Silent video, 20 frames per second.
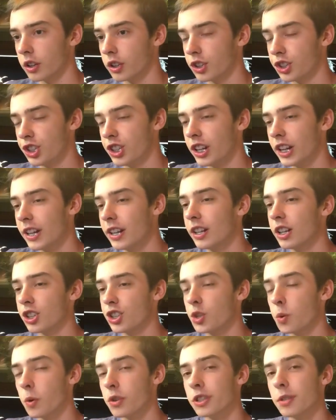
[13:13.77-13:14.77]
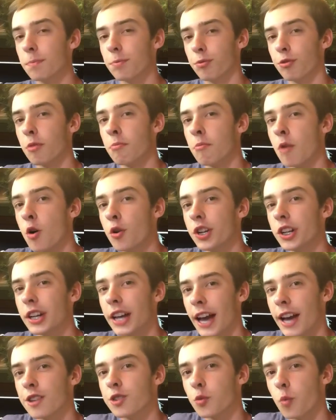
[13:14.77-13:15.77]
she didn't she wasn't promoted
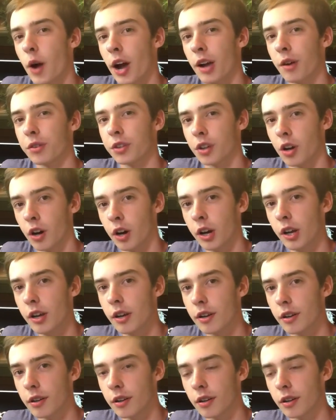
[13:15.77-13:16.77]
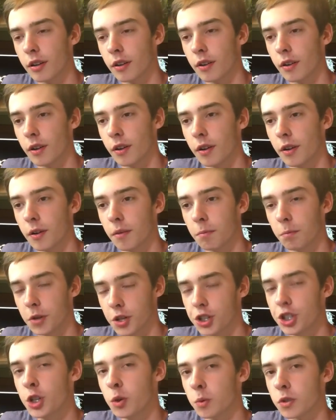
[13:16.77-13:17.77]
as wild caught
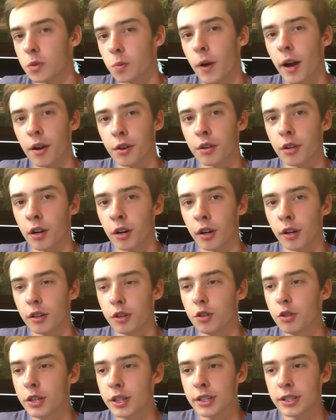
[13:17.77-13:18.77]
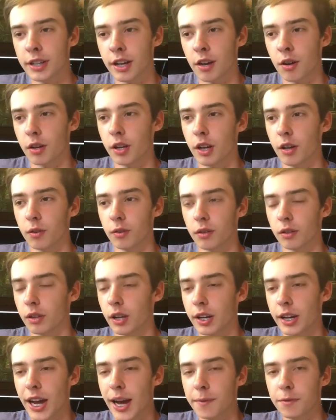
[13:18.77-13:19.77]
but she was wild caught you can tell
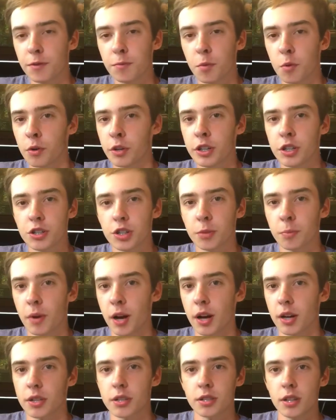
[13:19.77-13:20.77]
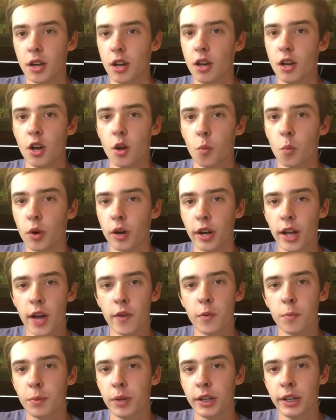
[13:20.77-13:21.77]
a captive born eastern box wouldn't
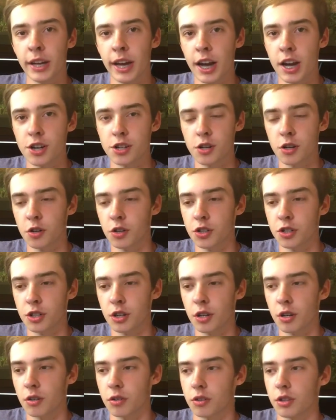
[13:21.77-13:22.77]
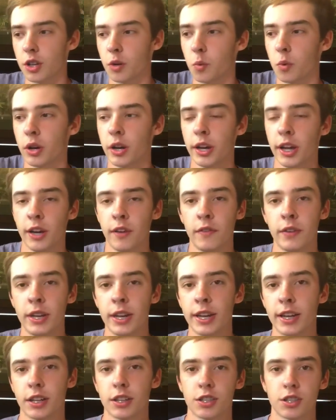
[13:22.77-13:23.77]
have a big gash on her shell they wouldn't have
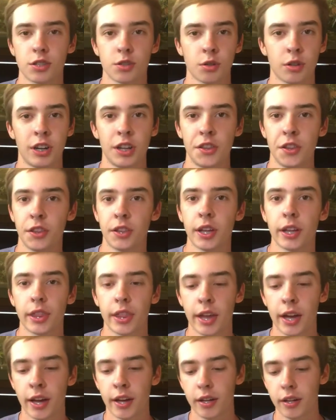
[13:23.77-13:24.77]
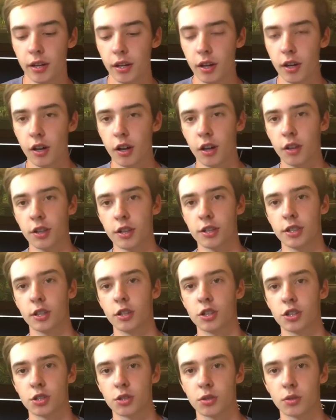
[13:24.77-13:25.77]
nicks or anything like that unless
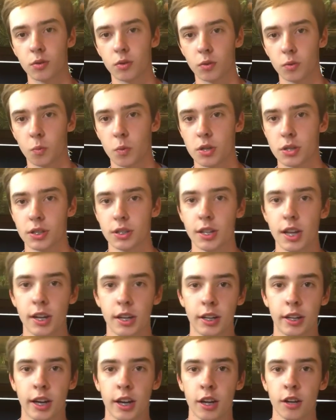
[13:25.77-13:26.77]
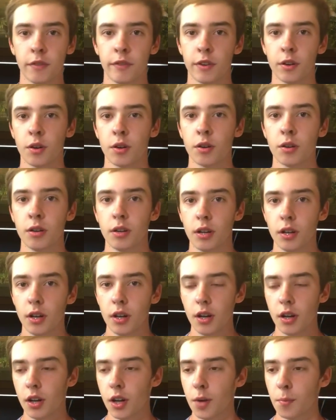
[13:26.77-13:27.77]
it just wasn't taken care of at all
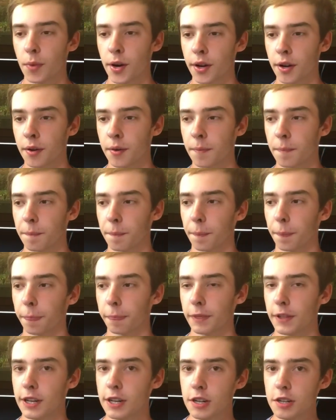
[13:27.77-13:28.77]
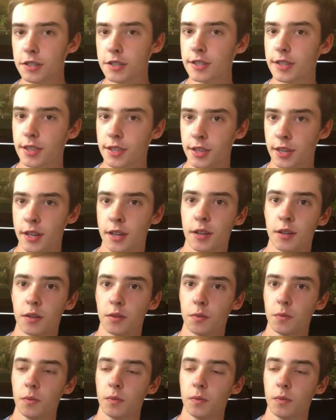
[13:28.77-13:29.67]
but um here's the thing